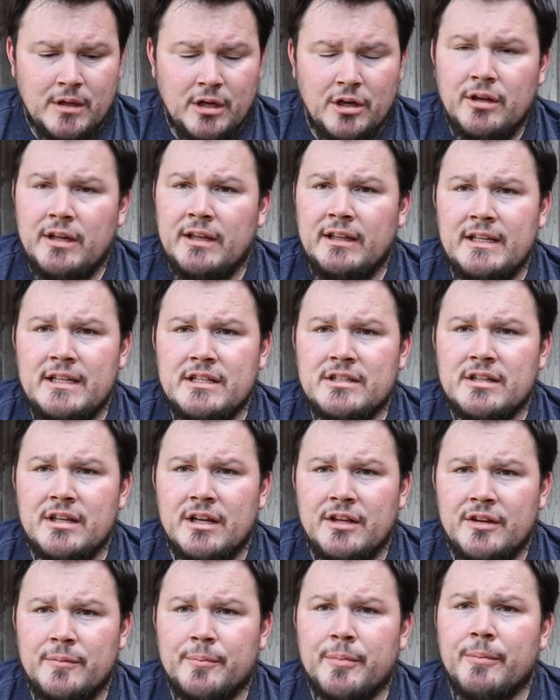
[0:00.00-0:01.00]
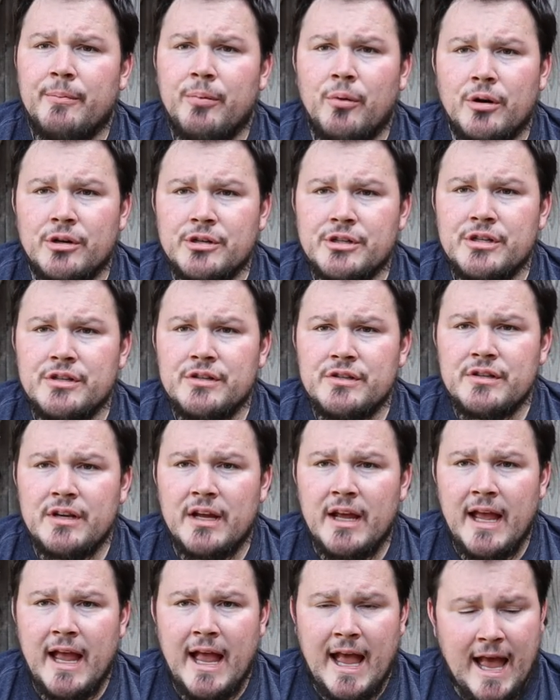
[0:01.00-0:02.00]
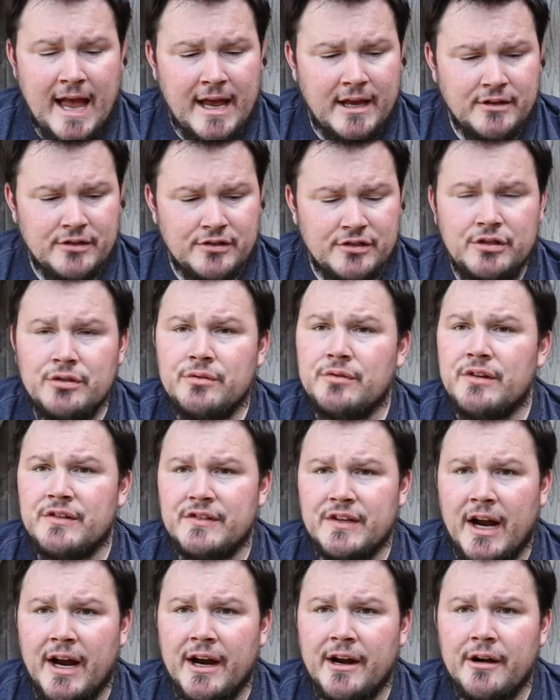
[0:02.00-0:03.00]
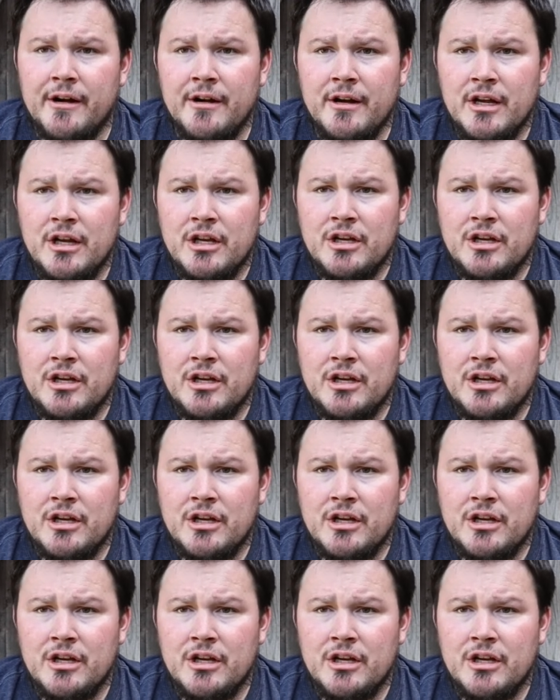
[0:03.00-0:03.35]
at least the, the proportions, as you desire.